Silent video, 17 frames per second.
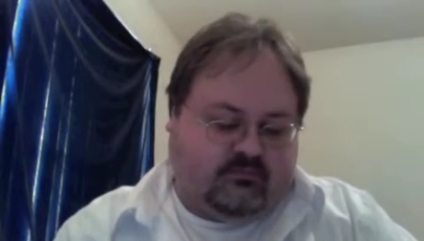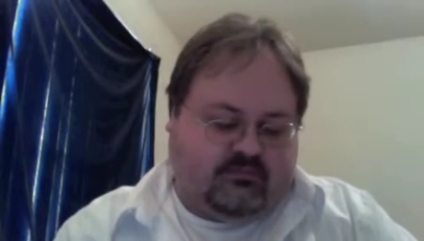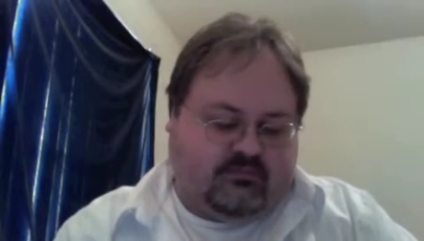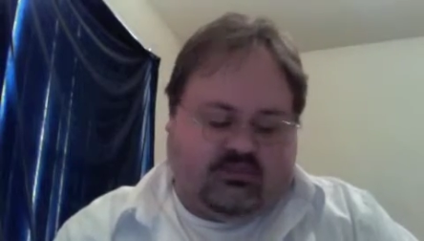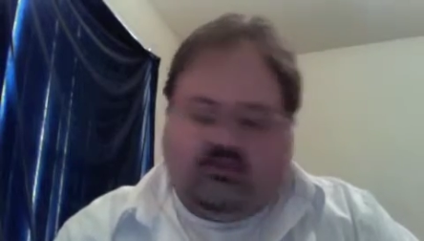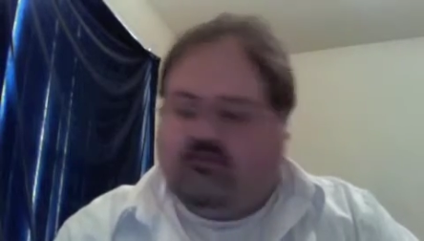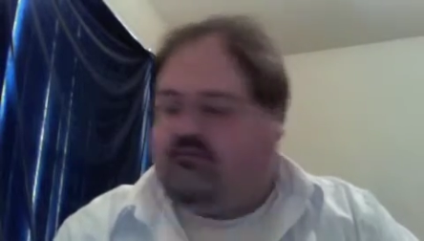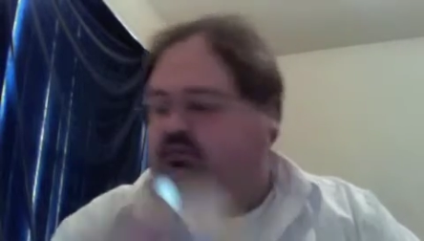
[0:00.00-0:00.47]

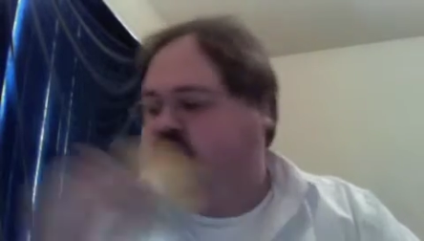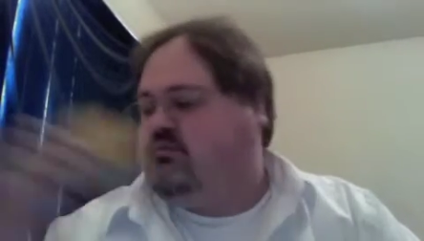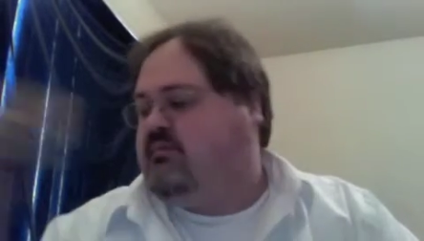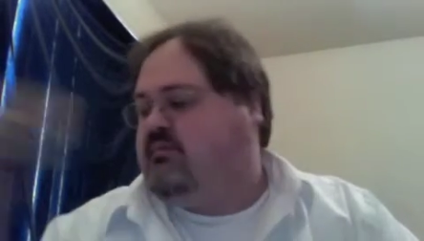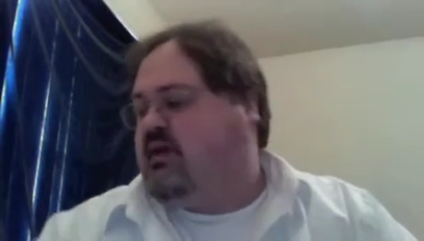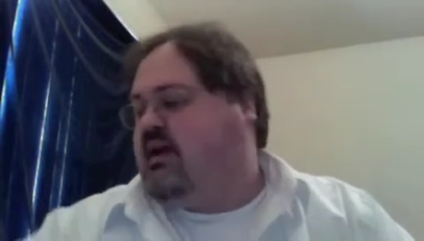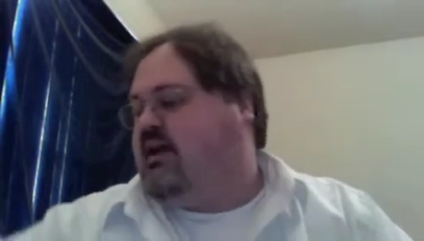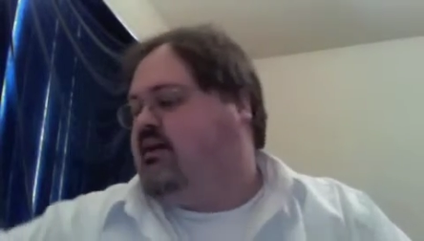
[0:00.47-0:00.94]
So
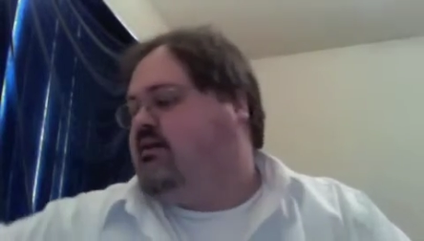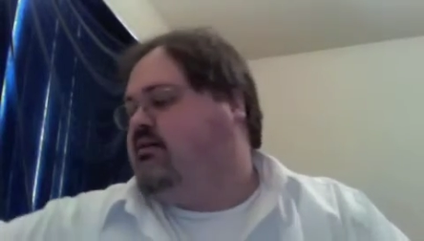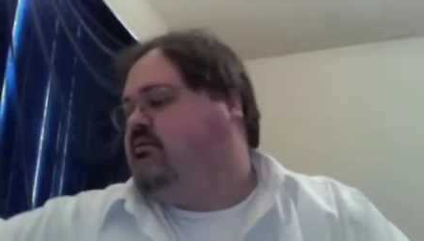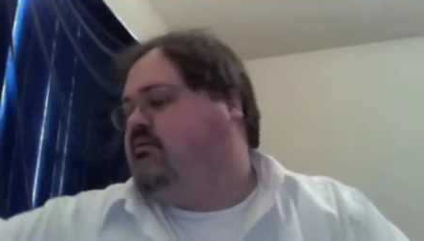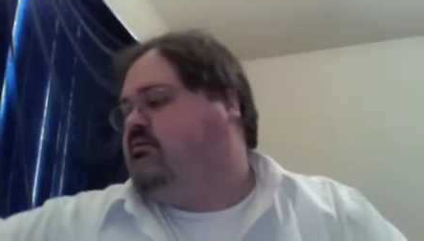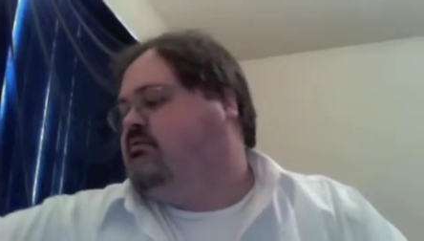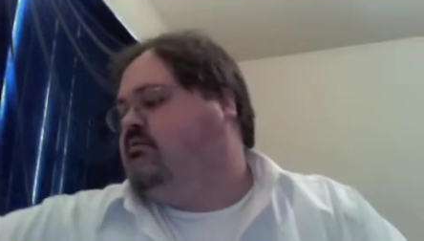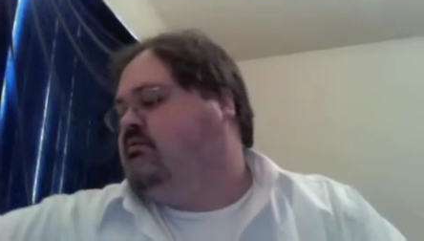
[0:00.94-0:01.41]
first
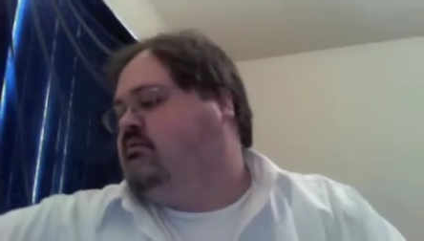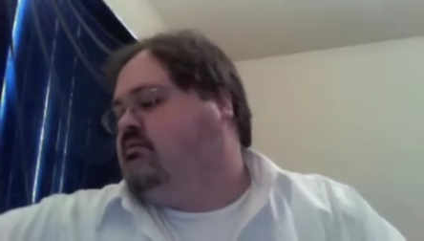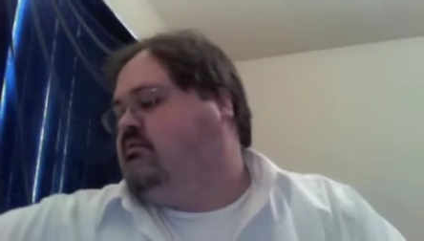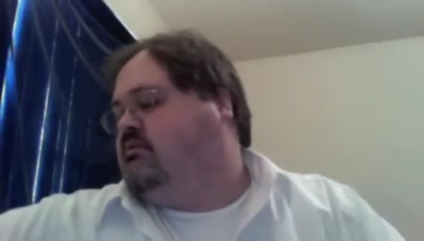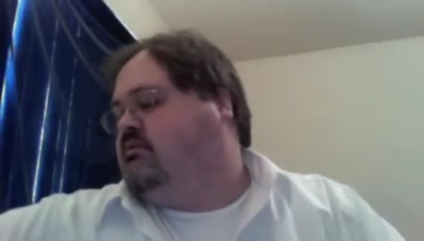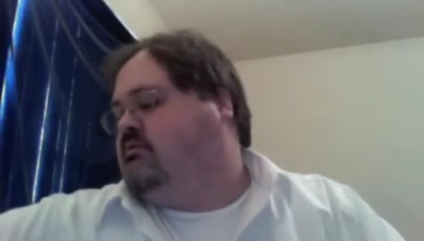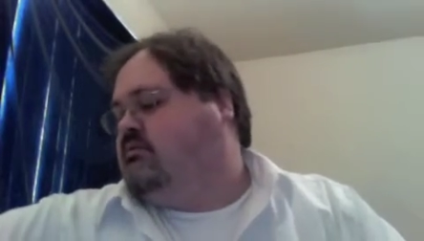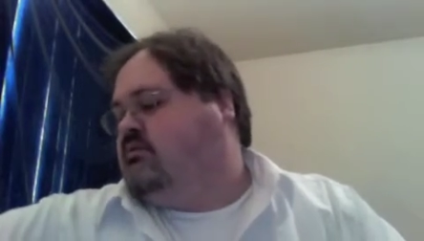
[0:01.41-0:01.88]
pack,
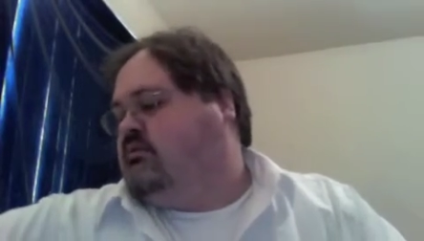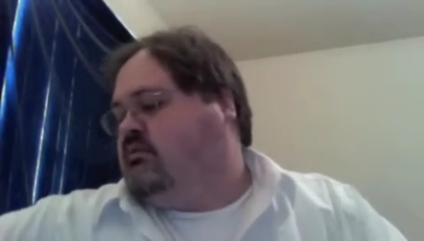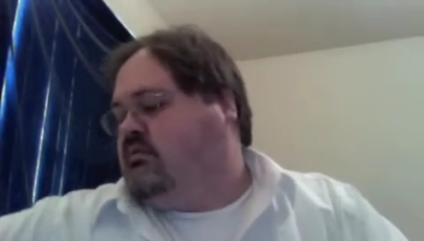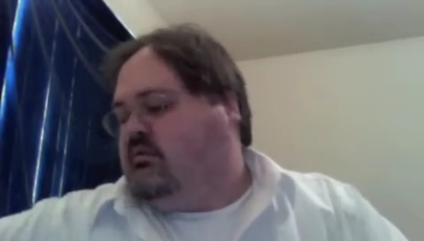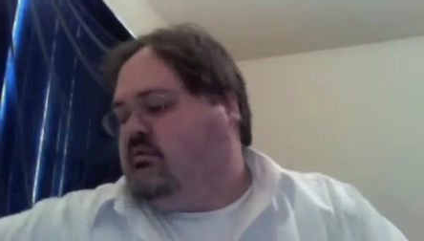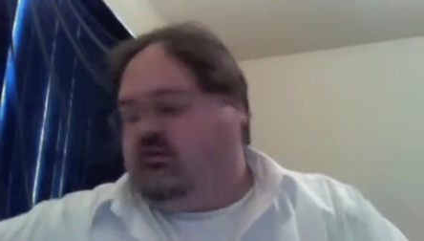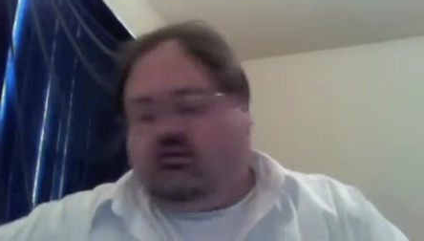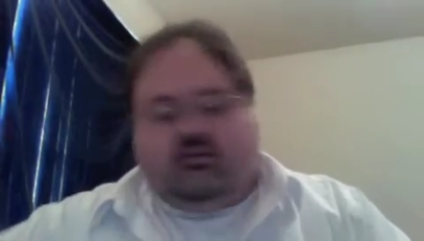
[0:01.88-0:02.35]

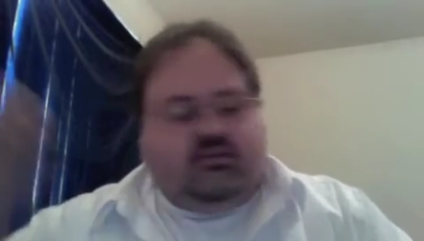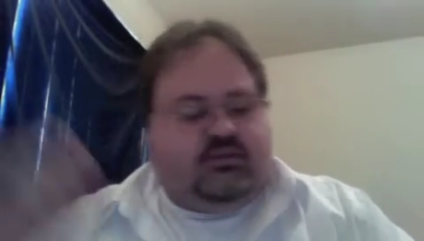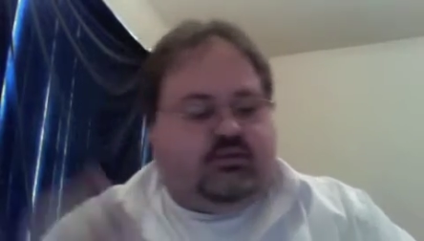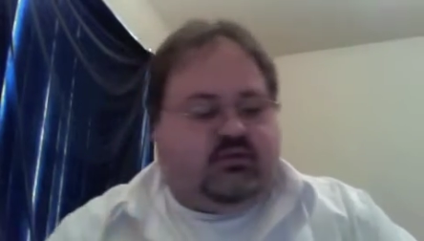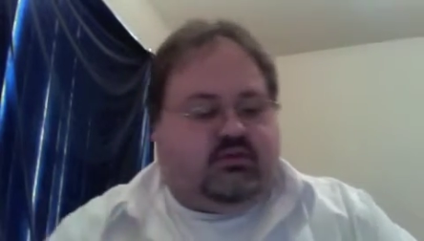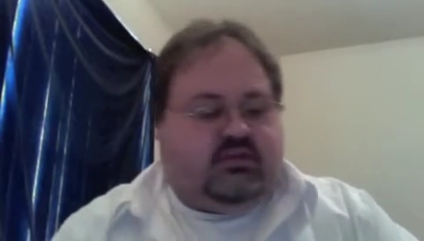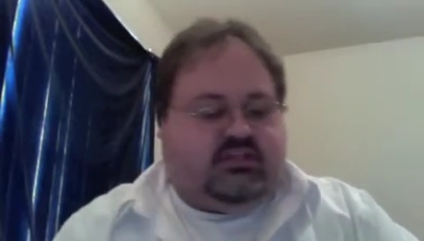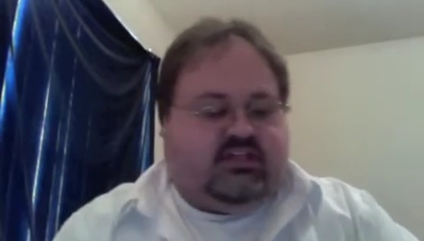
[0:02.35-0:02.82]
two
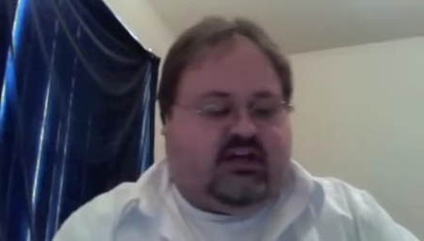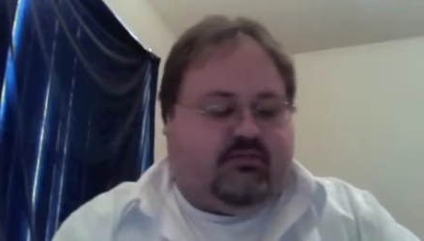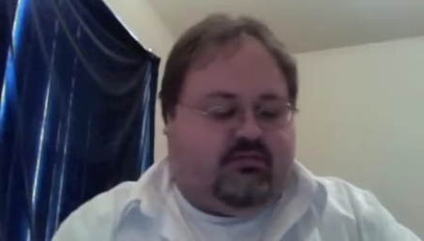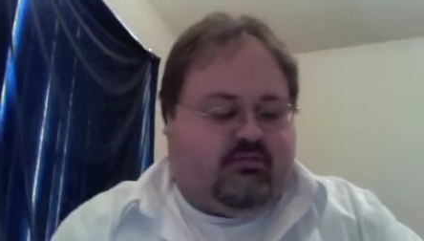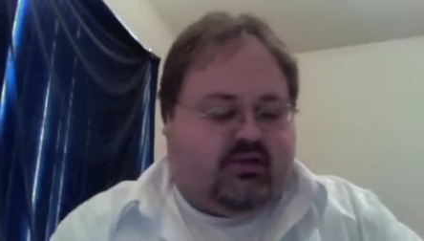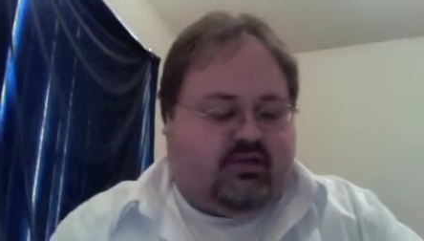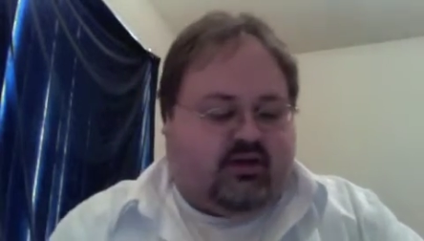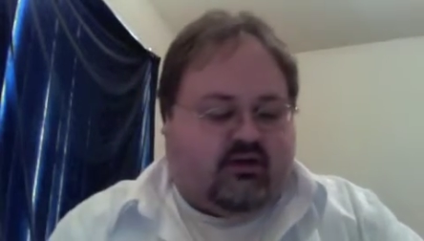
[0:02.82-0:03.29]
of the top
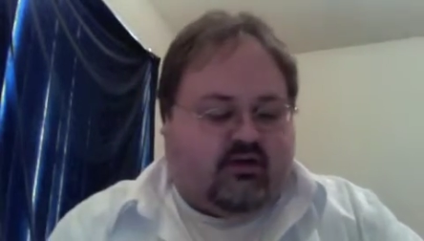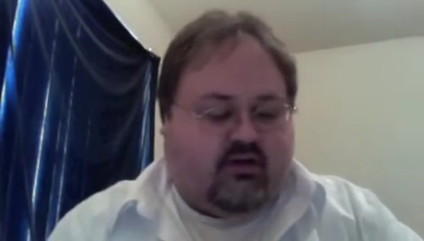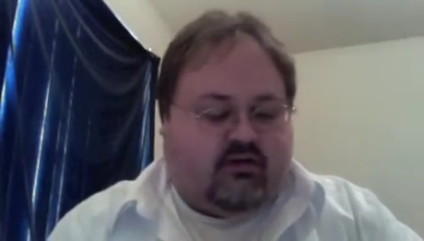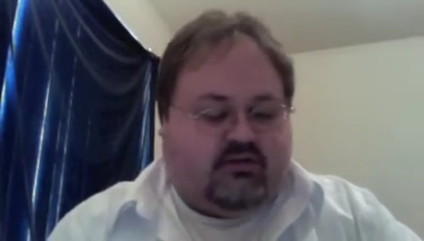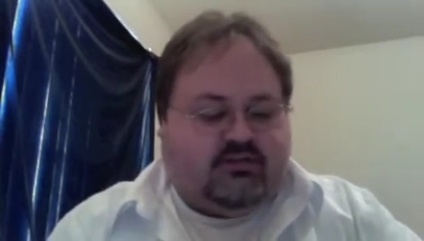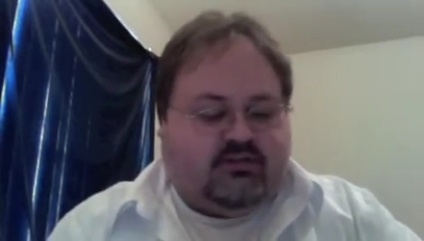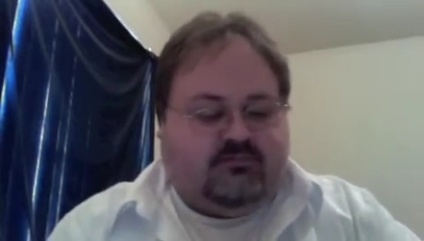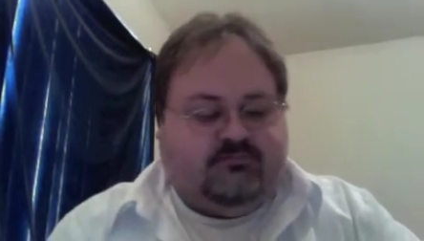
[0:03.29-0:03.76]
three
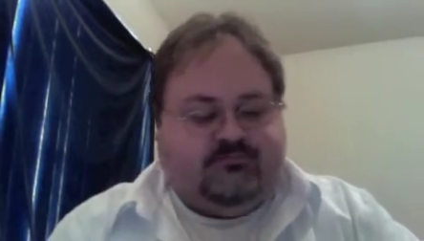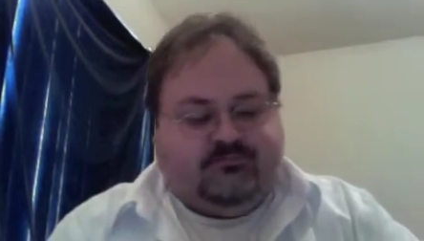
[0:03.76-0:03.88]
cards.